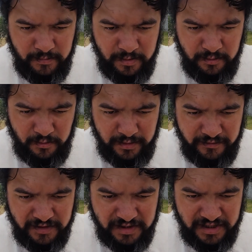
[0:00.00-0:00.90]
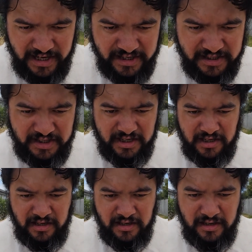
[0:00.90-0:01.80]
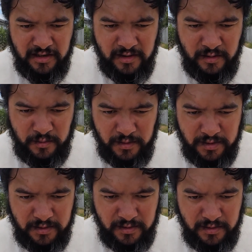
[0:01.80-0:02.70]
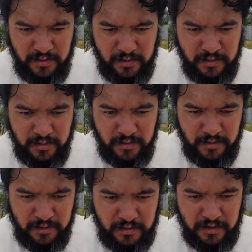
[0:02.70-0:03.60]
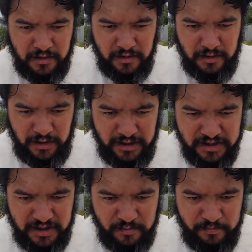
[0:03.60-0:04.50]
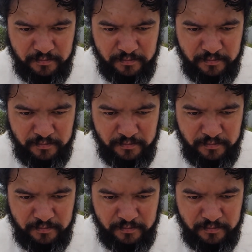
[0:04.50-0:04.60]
Maybe one of his attacks, well, you could kind of see the...